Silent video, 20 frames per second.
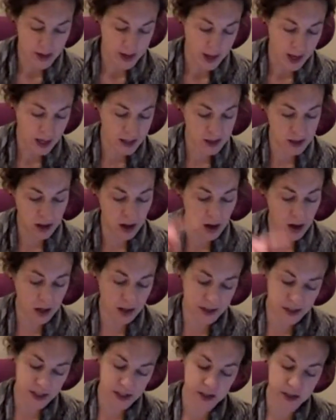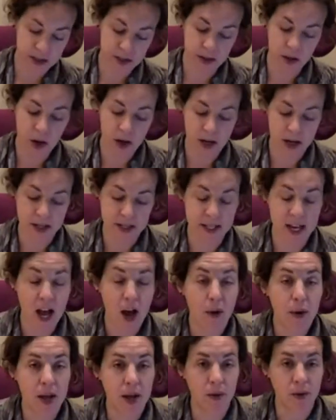as long as it is on a
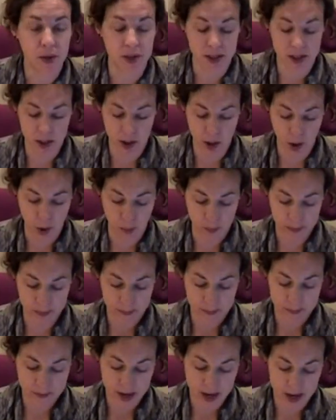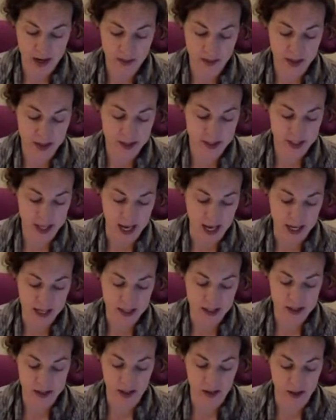downhill slope. And in this
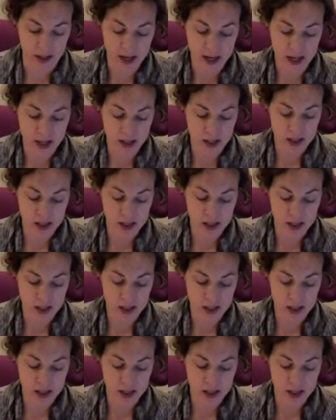case, the land